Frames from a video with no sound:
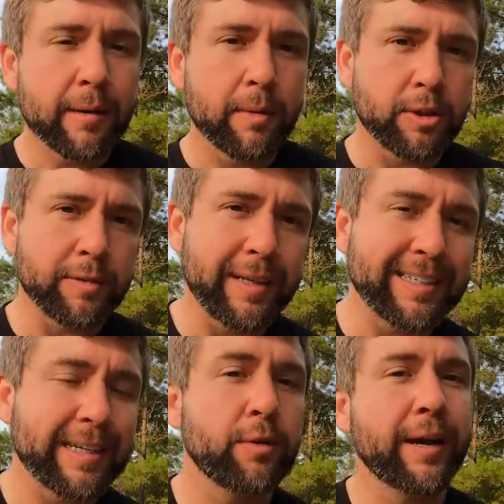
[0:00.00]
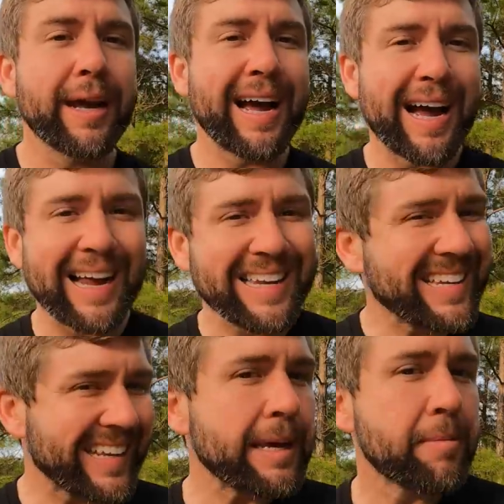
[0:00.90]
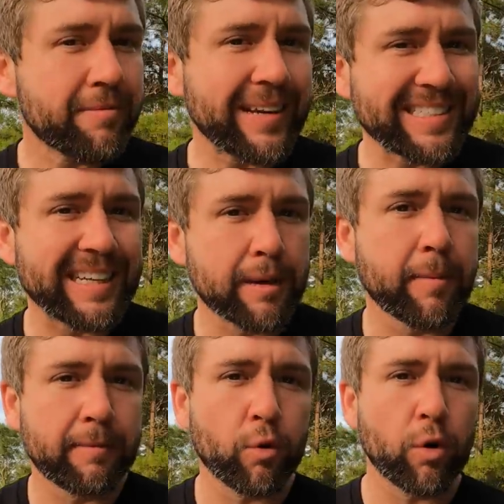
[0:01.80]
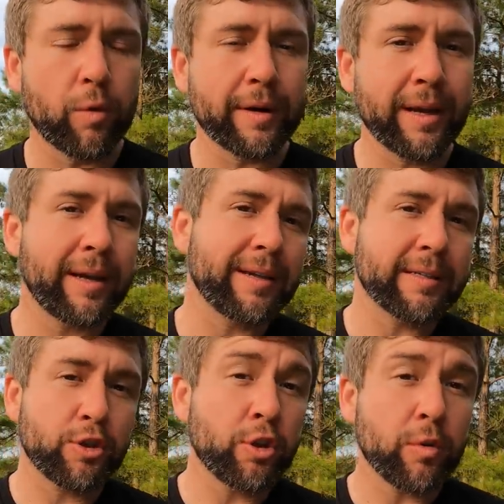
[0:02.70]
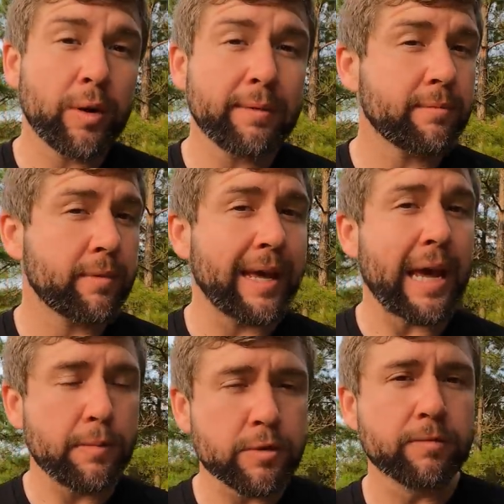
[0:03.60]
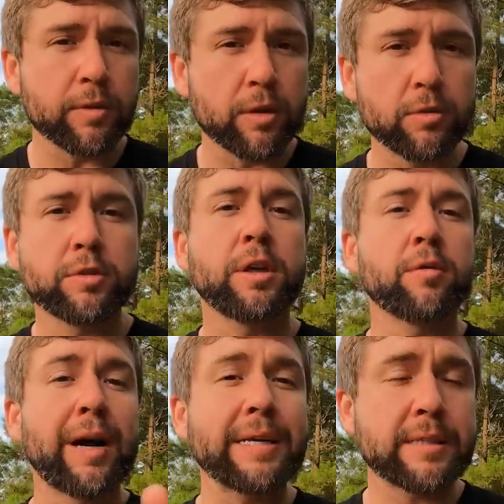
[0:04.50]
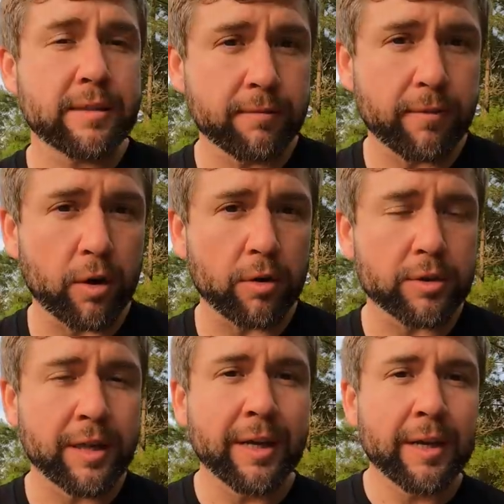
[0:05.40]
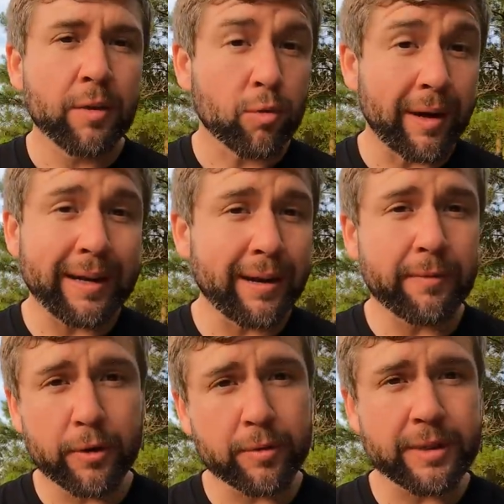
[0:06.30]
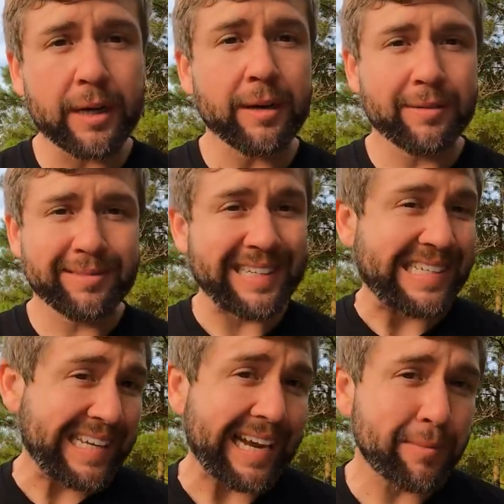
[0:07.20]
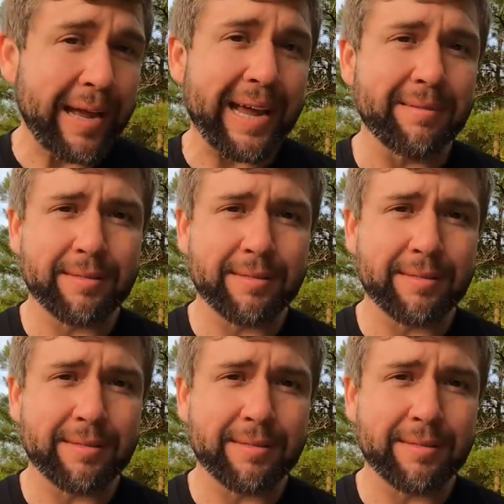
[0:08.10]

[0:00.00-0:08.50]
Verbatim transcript: But you need to say, okay, I need to keep investing in my 401k, because you know what? The ebbs and flows, the rises and falls. Right now, if you're retiring, it's kind of bad.